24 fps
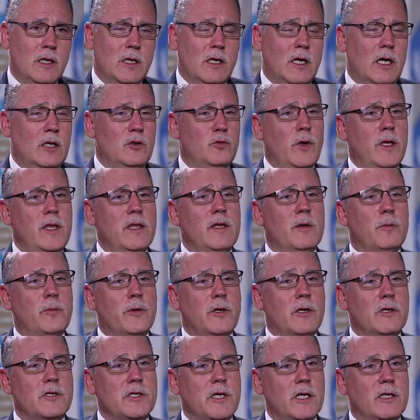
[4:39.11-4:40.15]
and when the
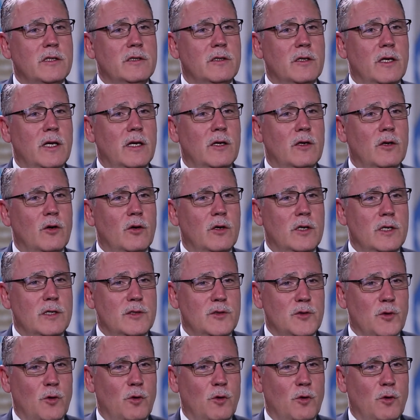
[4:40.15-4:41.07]
project is